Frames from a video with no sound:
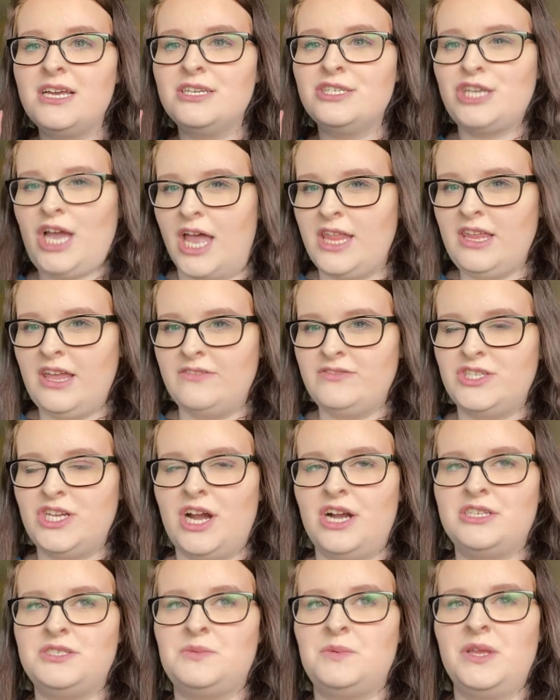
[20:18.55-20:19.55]
Shawn loves
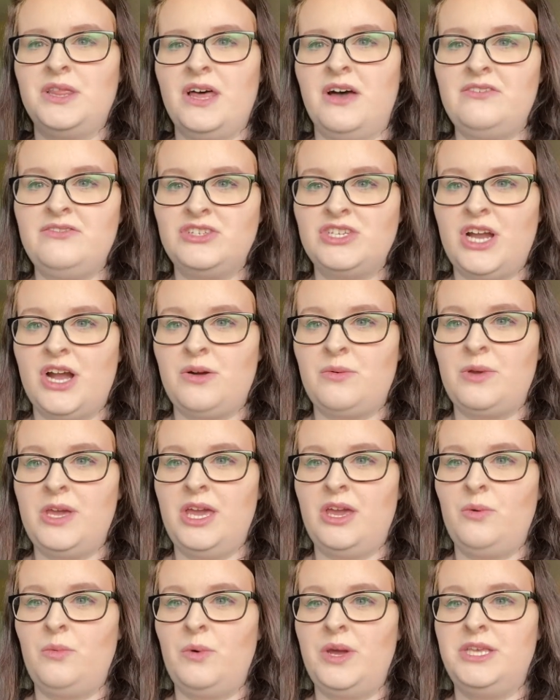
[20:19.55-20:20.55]
sharks. We love Shark
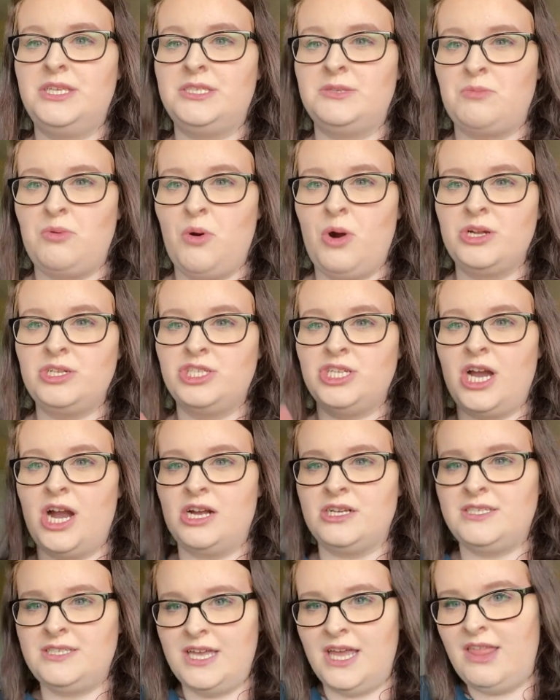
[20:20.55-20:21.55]
Week. We support
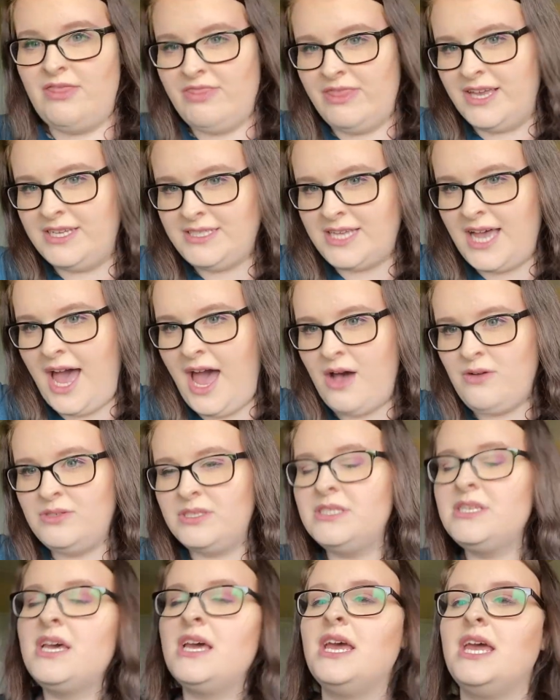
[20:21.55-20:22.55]
sharks in this
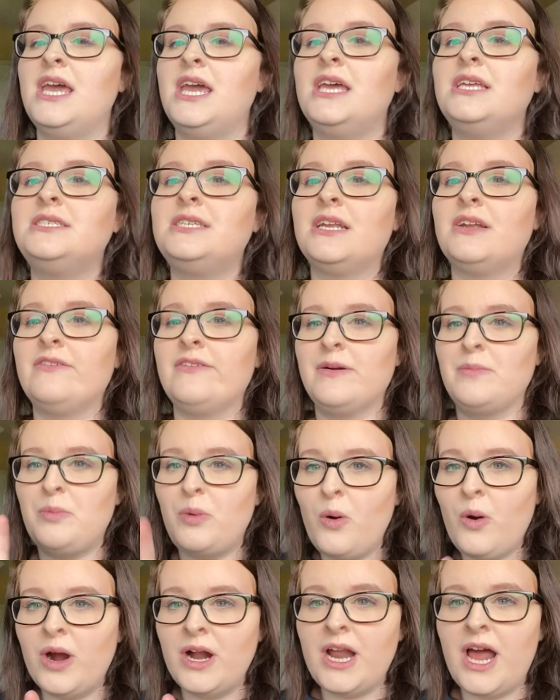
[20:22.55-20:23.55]
house. He did a
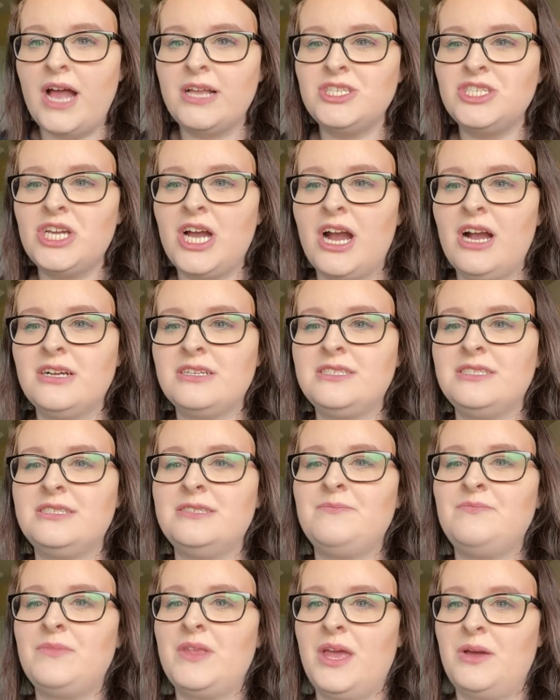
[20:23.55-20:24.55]
report on
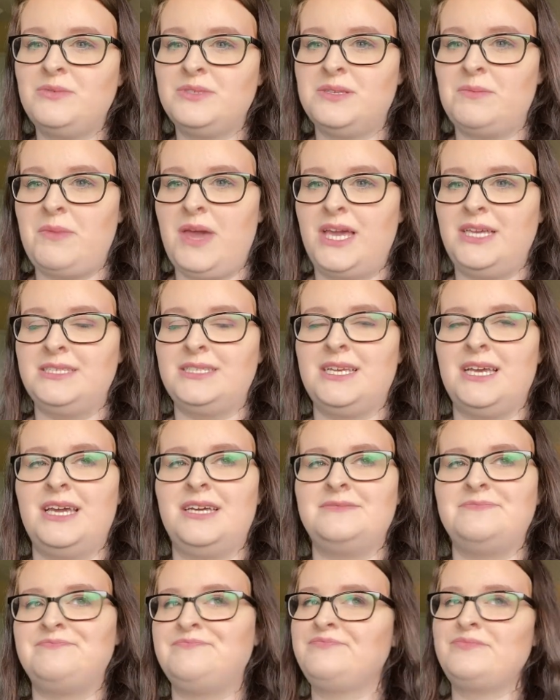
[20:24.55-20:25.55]
sharks. It was
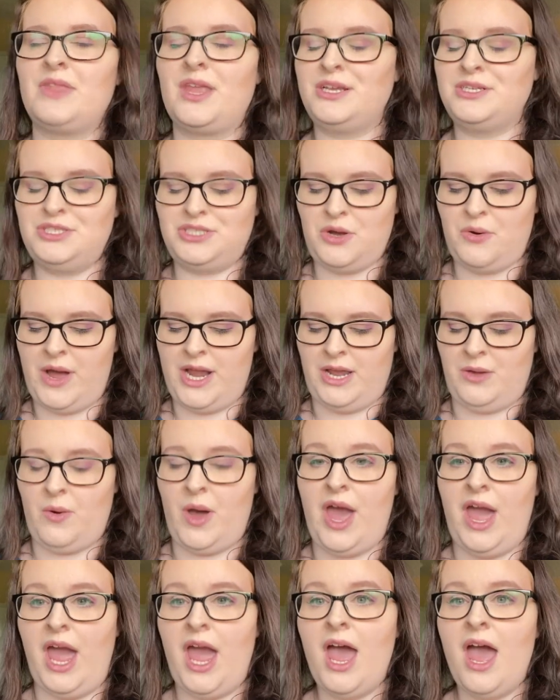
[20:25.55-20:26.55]
amazing. So
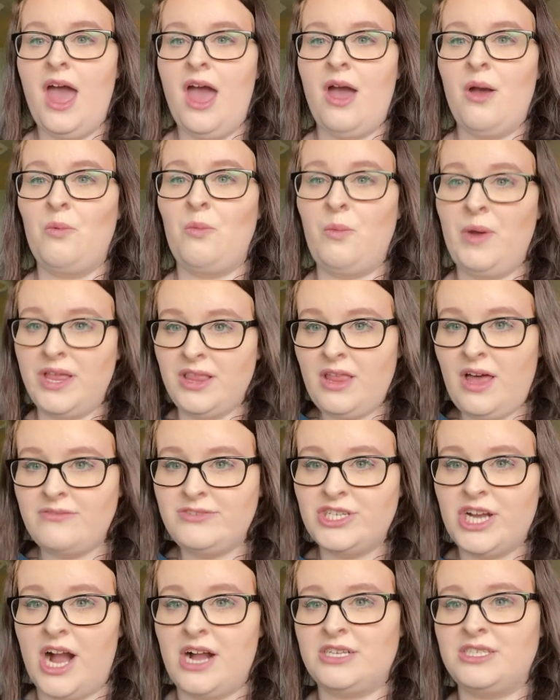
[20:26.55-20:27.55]
anyway, we love
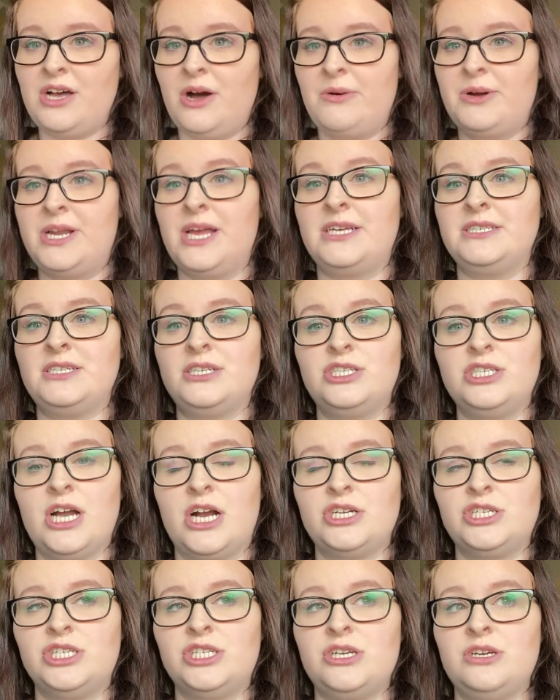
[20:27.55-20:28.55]
sharks. Owen has
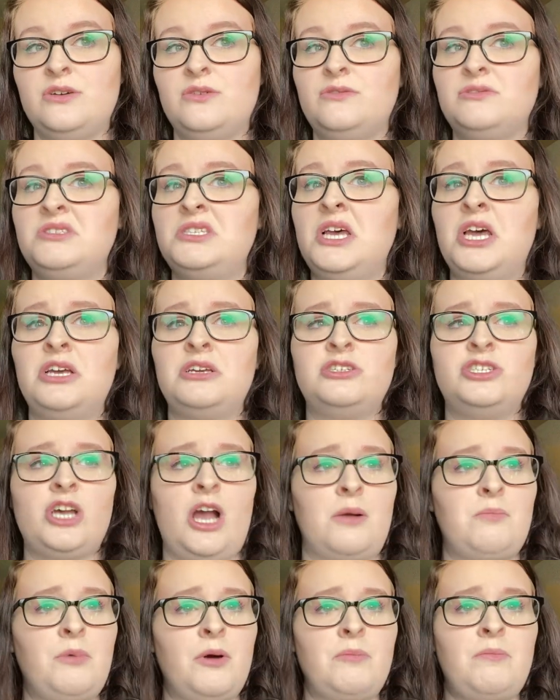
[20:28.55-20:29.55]
shark shoes,
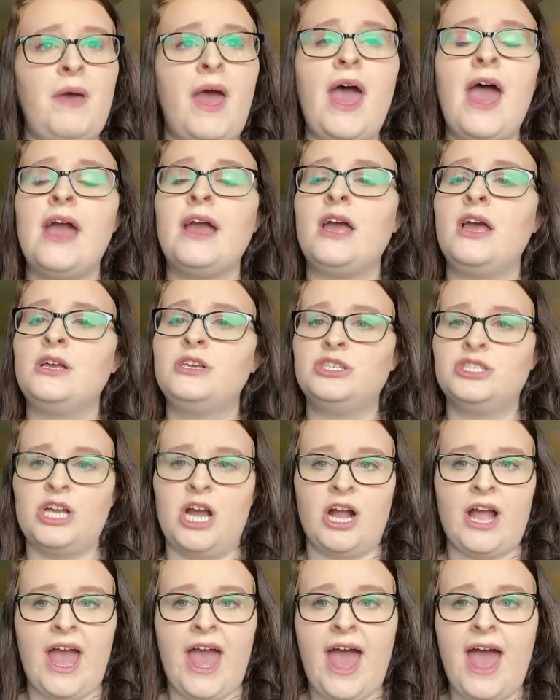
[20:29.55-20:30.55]
shark book bag,
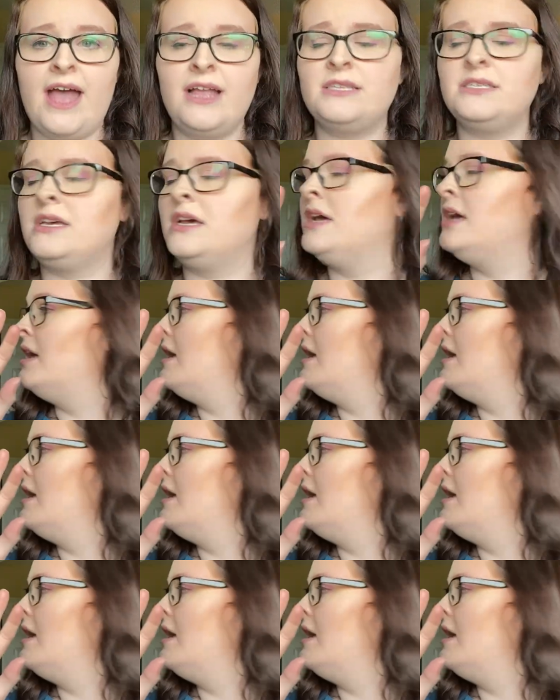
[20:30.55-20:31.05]
shark hat.